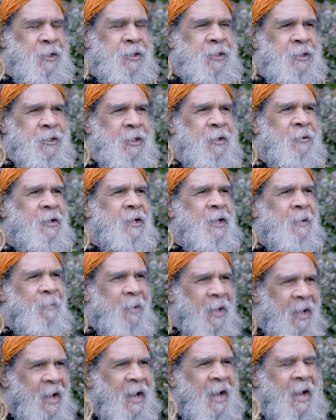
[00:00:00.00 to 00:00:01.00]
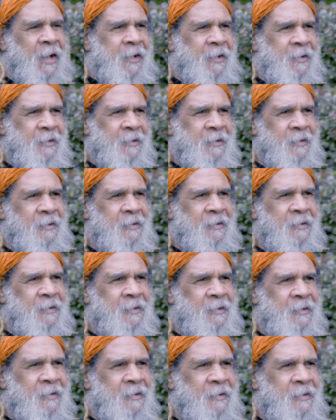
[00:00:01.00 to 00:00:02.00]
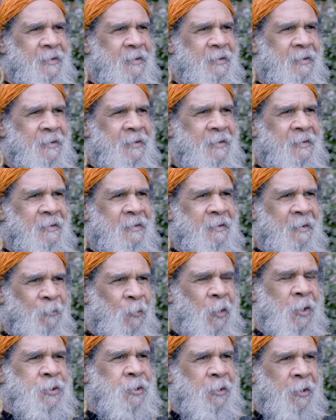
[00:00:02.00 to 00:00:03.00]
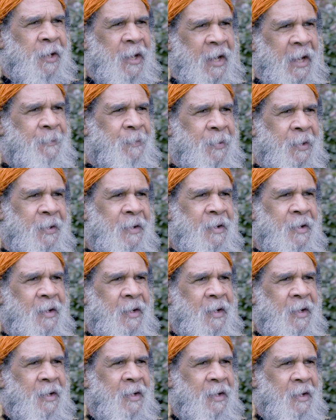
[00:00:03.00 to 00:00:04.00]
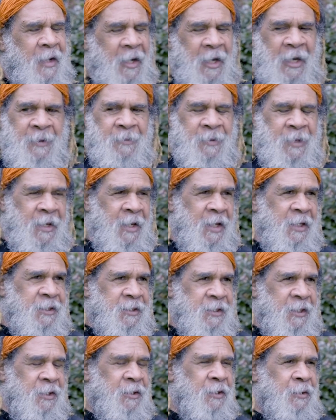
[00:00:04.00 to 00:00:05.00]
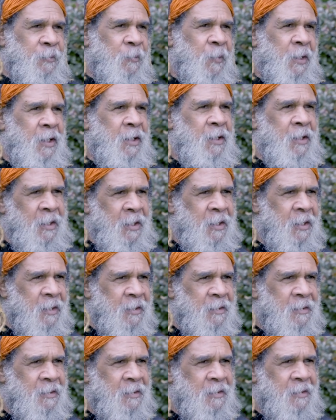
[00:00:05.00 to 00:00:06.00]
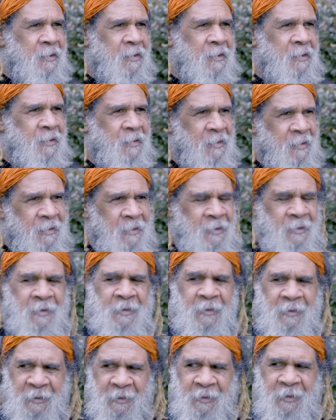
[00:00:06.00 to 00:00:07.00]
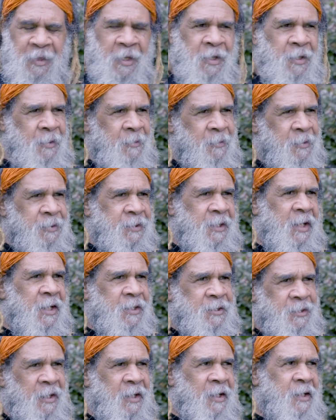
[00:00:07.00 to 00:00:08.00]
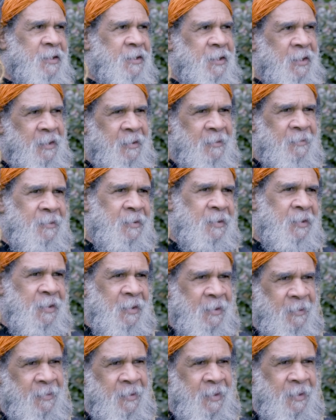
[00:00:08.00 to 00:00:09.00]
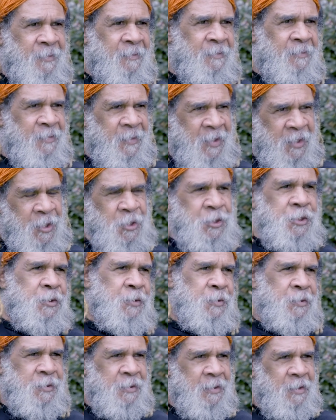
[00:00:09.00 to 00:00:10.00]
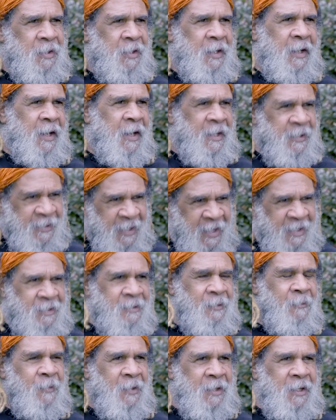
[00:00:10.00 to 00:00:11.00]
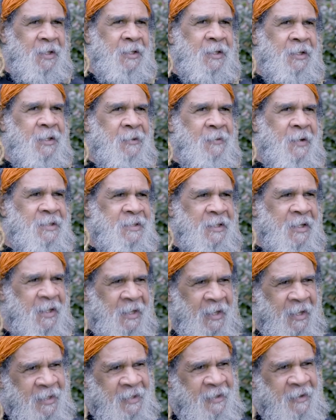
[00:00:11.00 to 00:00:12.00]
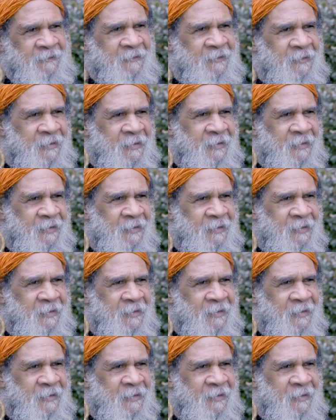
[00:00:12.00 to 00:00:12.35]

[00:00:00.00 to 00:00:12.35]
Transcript: This is only a part of what's going to happen. Over the next 10 or 20 years, then you will start challenging, you know, the issues. And that's what we need to do as a collective.